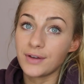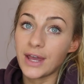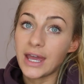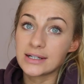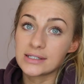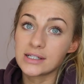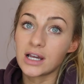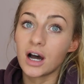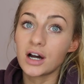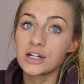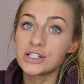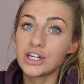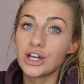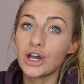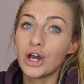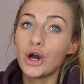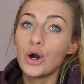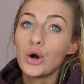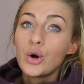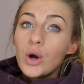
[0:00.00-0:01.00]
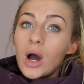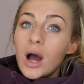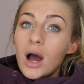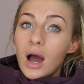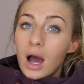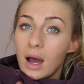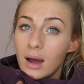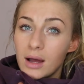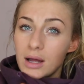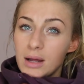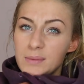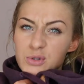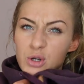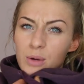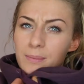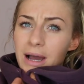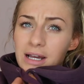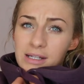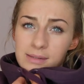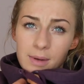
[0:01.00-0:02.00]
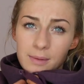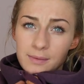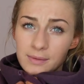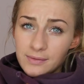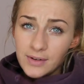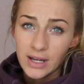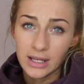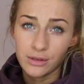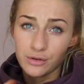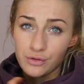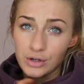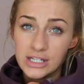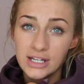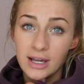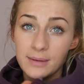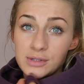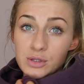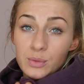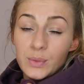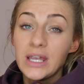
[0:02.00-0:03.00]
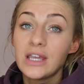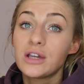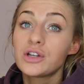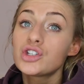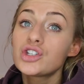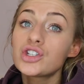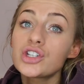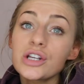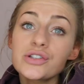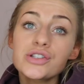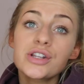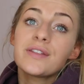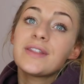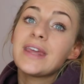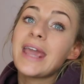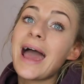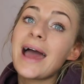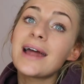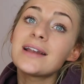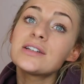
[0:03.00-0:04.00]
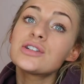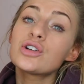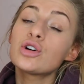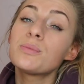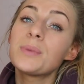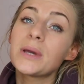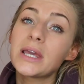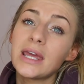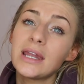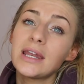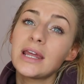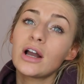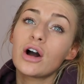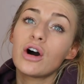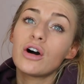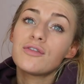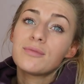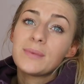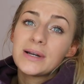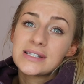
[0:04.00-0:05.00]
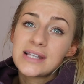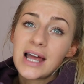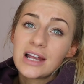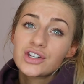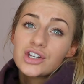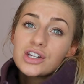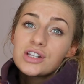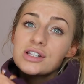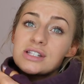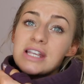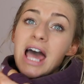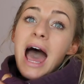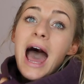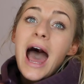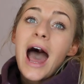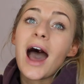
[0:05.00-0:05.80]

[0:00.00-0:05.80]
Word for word: of HIIT cardio up to a maximum of like three times a week just at the end or beginning of my sessions